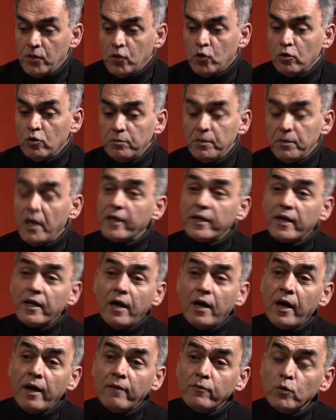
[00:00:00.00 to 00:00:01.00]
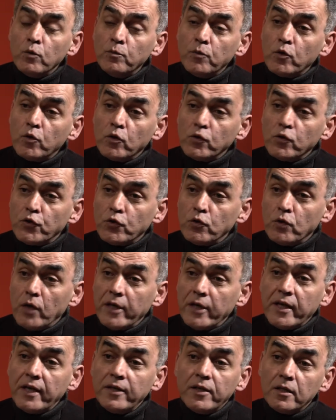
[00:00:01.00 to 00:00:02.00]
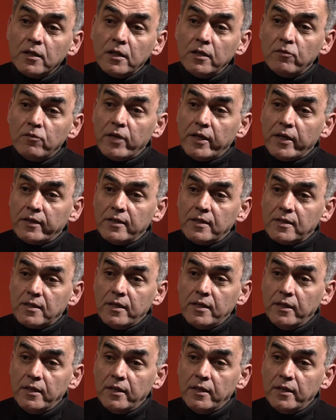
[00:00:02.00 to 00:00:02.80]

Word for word: told me, I, can, I have no more control. I cannot live like this.